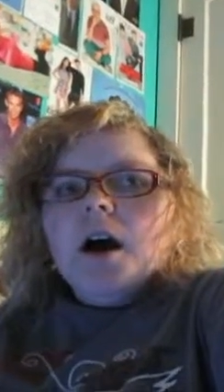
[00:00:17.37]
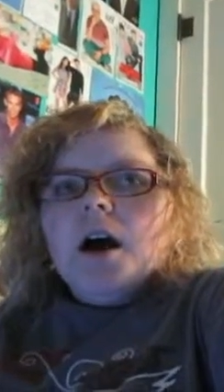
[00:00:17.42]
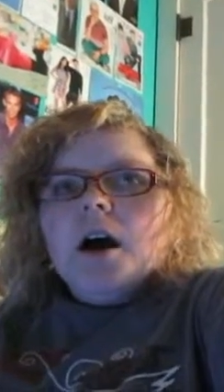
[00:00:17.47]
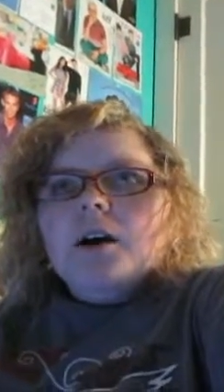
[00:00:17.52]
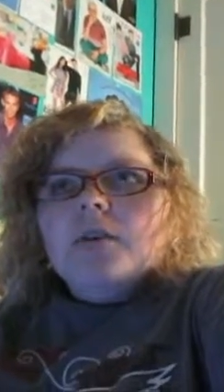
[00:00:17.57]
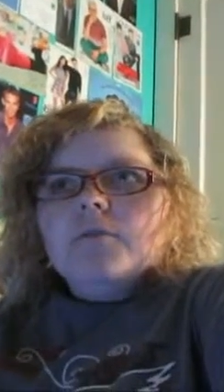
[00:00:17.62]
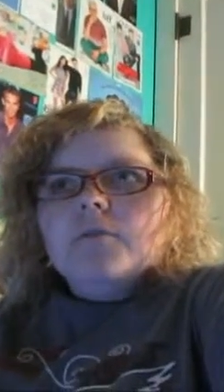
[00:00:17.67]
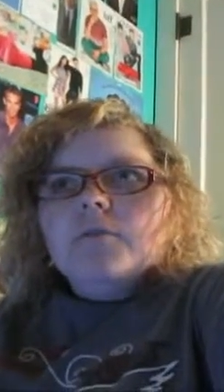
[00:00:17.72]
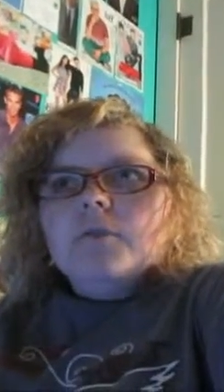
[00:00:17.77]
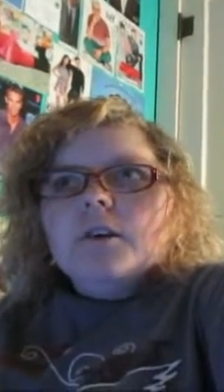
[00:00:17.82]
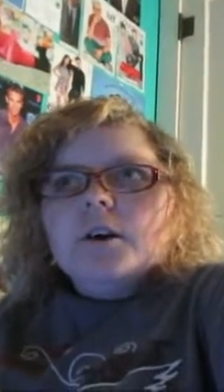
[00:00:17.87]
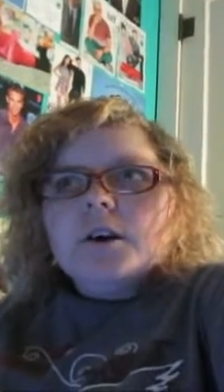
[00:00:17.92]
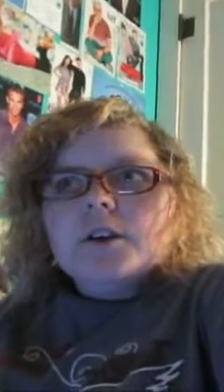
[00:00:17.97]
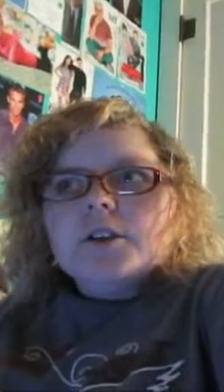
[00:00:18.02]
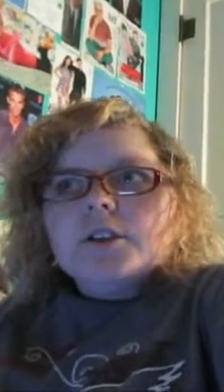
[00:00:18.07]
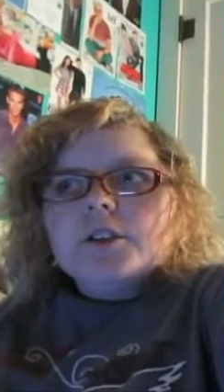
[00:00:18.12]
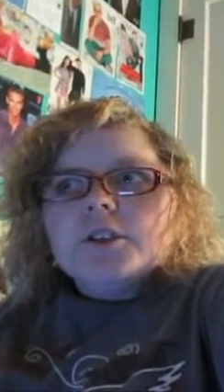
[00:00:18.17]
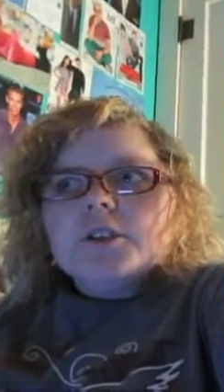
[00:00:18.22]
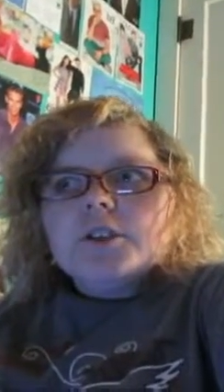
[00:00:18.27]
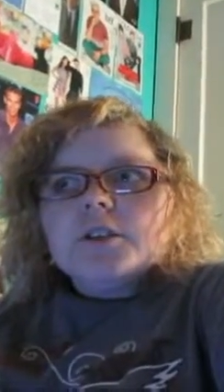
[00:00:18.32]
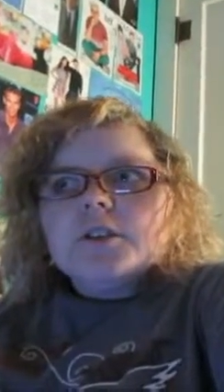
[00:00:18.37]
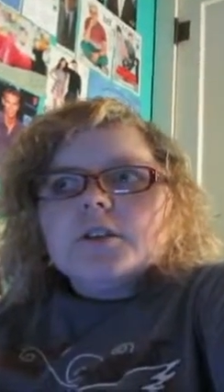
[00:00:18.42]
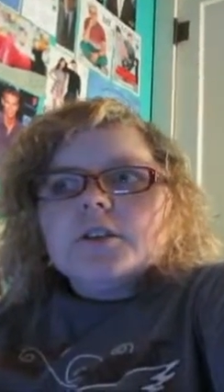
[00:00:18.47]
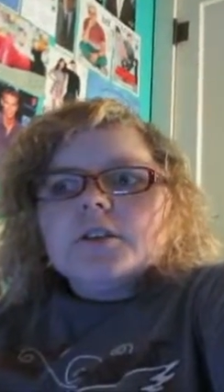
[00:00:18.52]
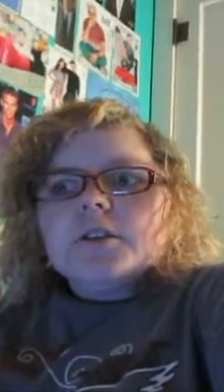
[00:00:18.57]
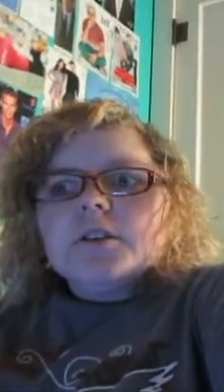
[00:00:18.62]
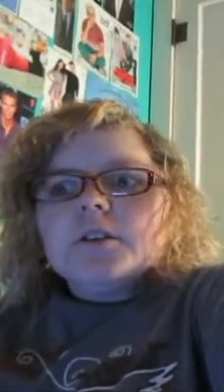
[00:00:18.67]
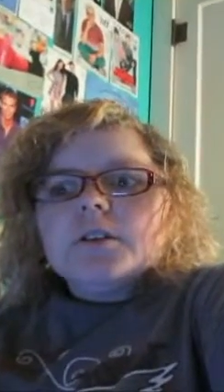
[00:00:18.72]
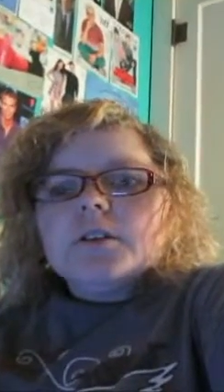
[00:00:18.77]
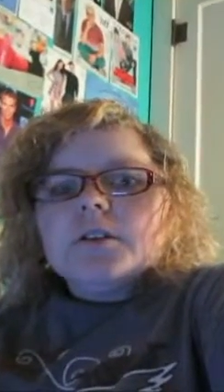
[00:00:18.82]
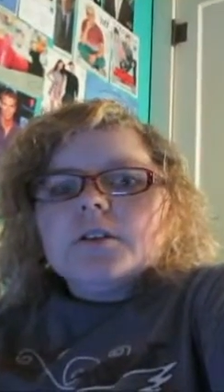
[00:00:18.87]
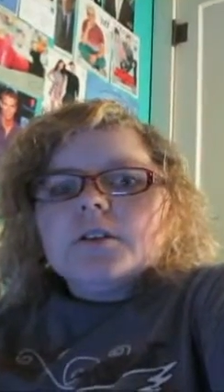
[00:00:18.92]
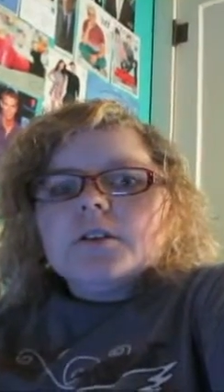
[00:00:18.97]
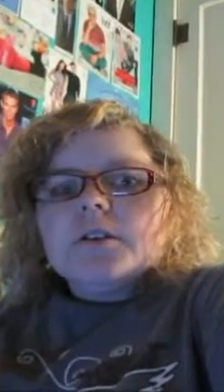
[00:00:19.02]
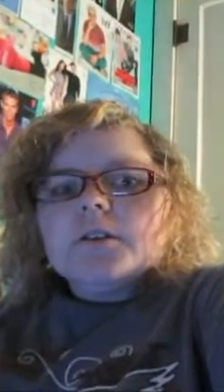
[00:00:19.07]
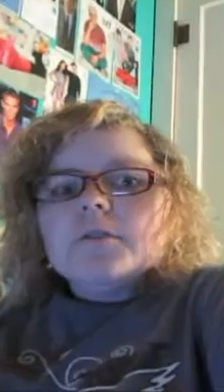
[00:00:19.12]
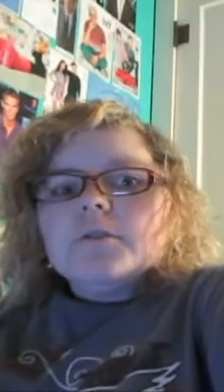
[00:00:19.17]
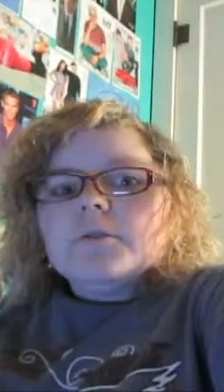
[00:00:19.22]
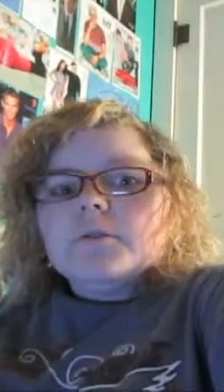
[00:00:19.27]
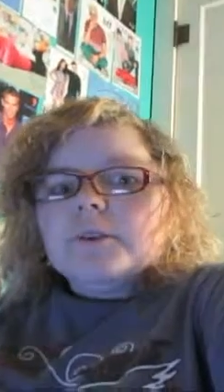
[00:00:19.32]
I've watched
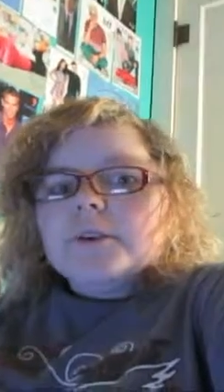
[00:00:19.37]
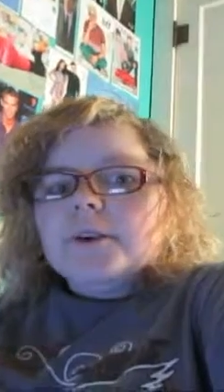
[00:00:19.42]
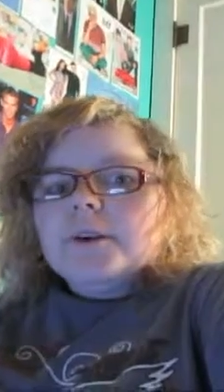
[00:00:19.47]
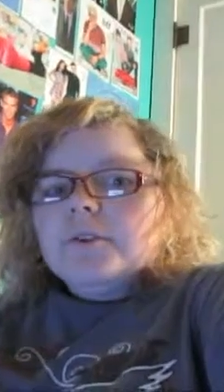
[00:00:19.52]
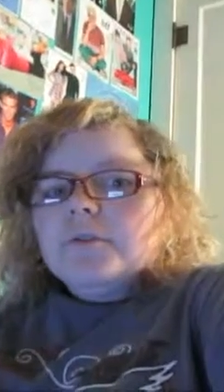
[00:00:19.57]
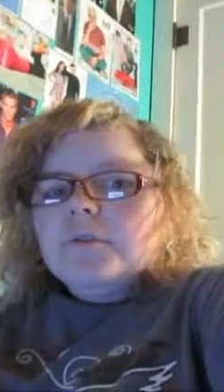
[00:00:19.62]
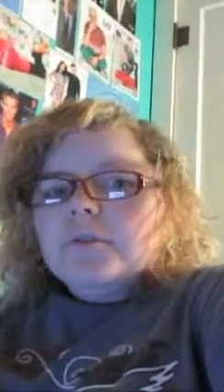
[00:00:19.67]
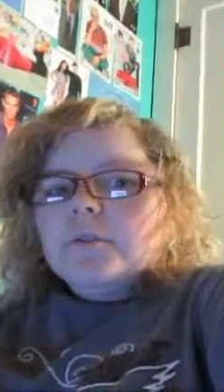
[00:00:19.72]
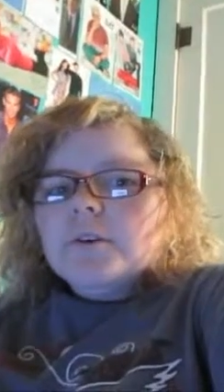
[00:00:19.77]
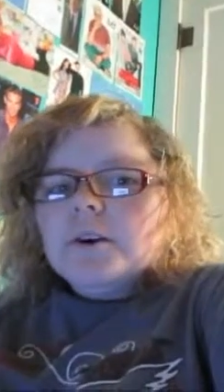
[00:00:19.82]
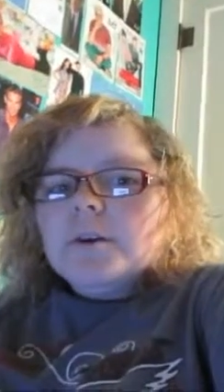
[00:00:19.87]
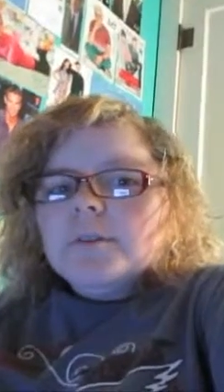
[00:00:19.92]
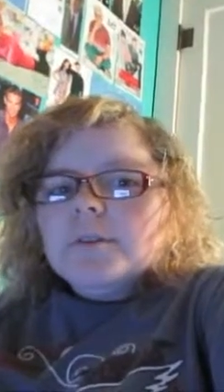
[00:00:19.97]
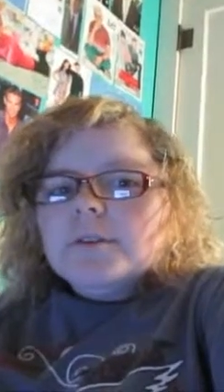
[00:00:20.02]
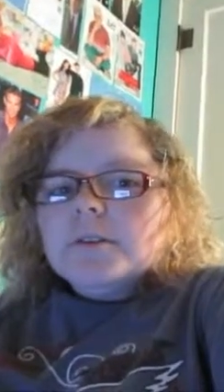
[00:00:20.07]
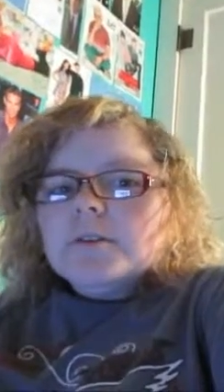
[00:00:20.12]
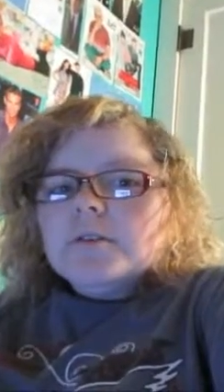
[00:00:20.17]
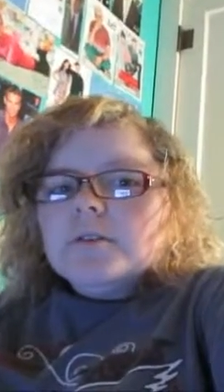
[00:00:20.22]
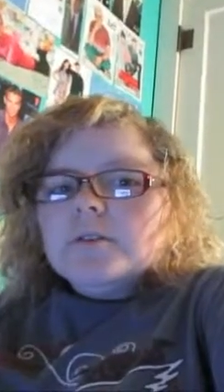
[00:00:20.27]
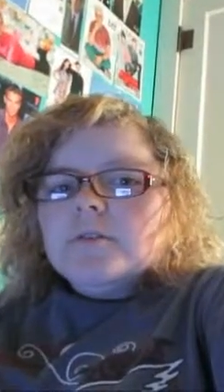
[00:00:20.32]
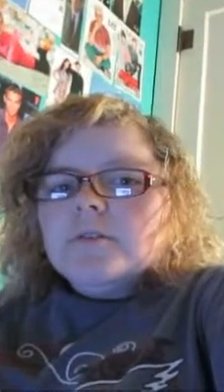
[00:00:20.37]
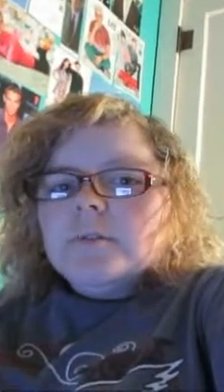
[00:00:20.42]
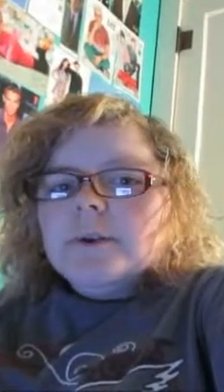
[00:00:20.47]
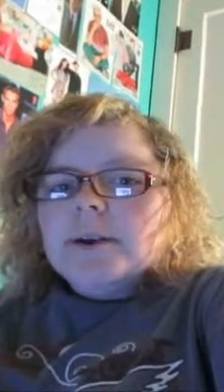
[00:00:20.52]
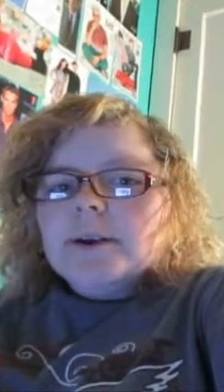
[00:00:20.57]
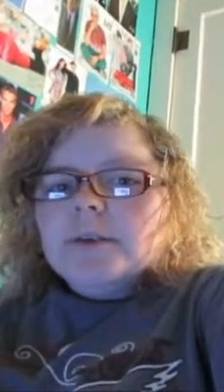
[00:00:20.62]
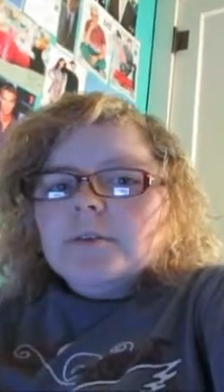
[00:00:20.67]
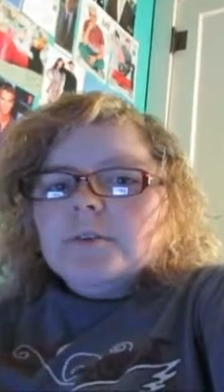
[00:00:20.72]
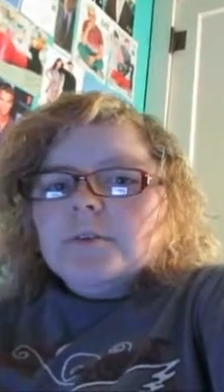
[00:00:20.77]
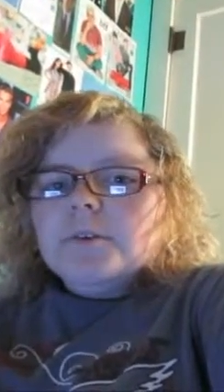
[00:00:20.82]
three or four episodes of American